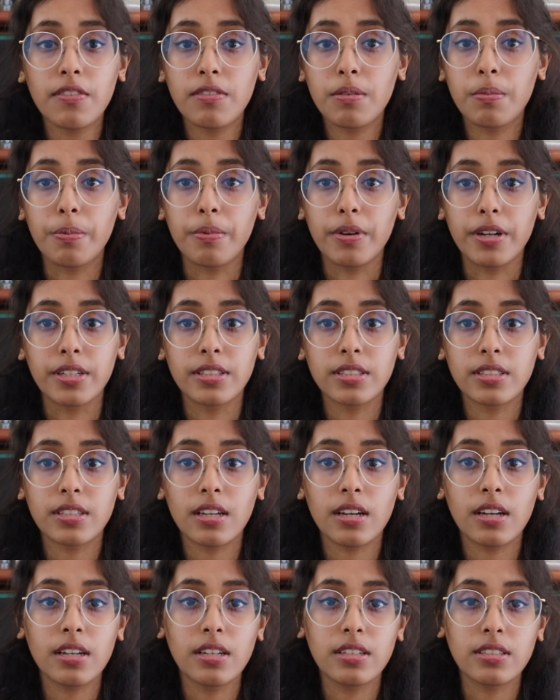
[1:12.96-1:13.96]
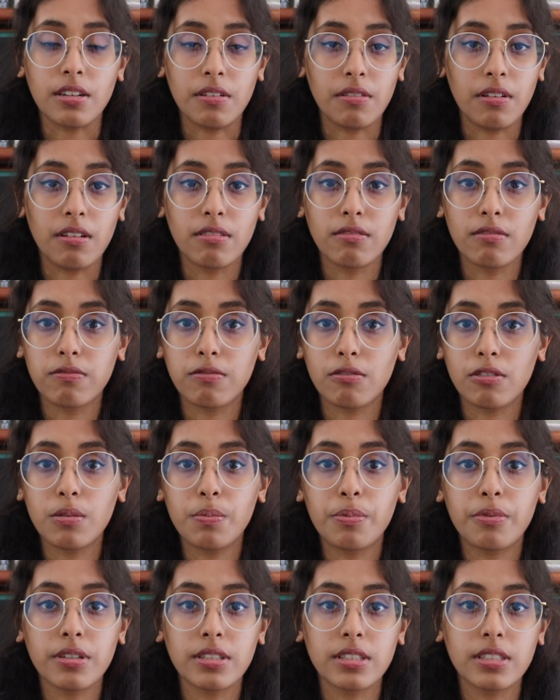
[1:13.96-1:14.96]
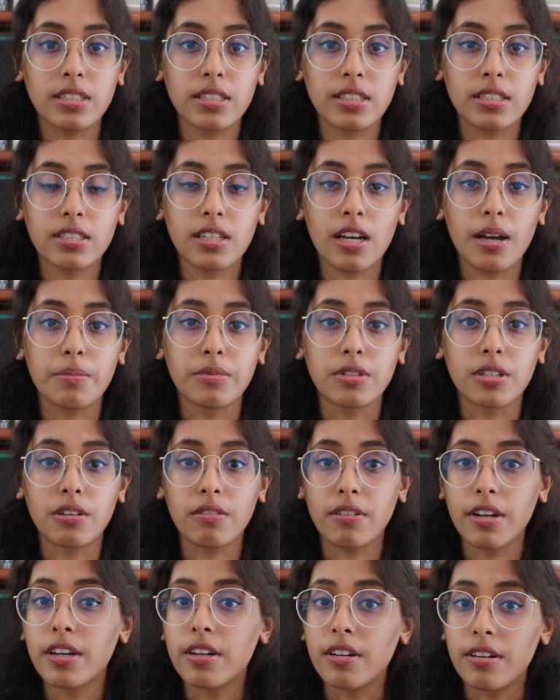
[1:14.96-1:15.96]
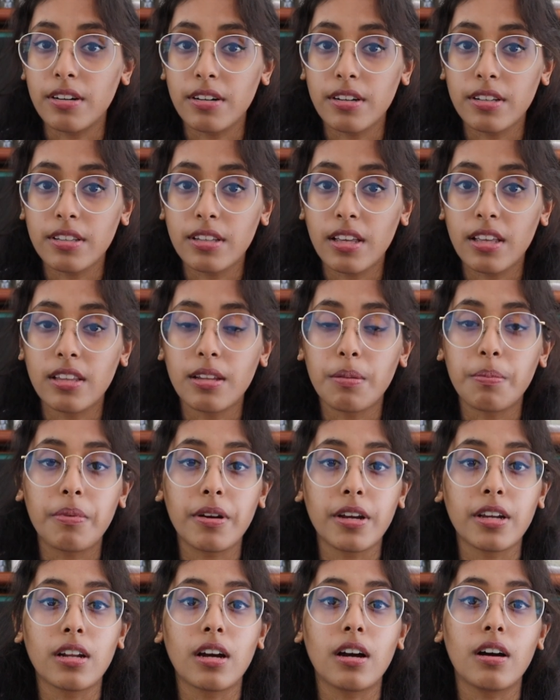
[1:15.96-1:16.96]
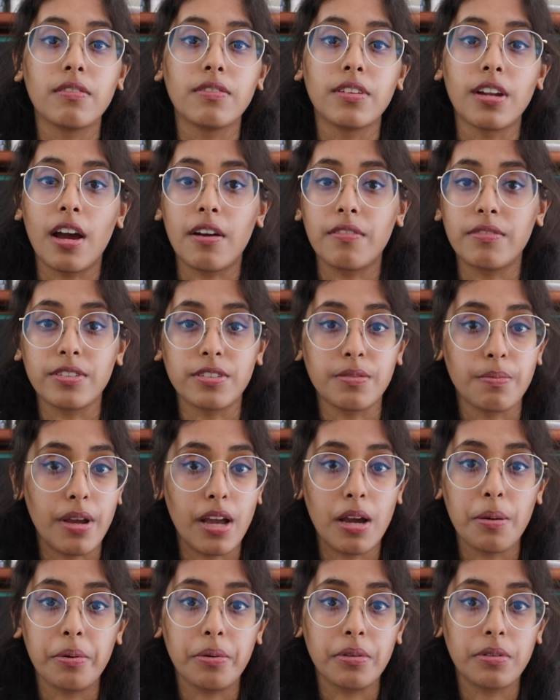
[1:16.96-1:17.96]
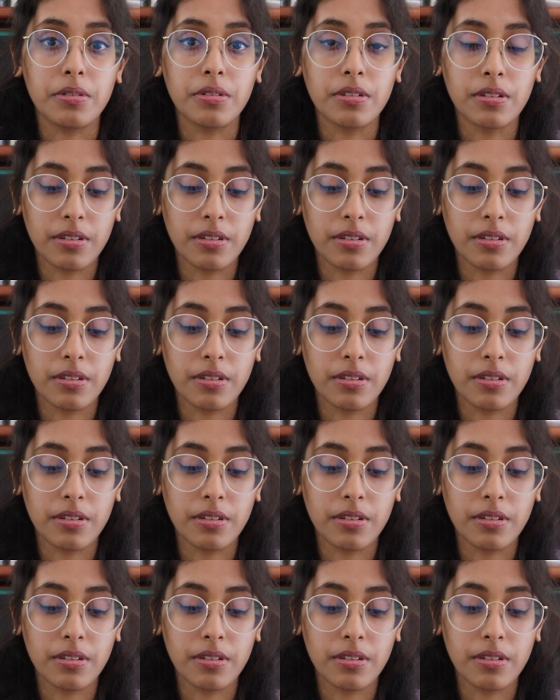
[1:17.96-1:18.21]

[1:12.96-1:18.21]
have a brain size around 4.6 times greater than the brain of an average mammal.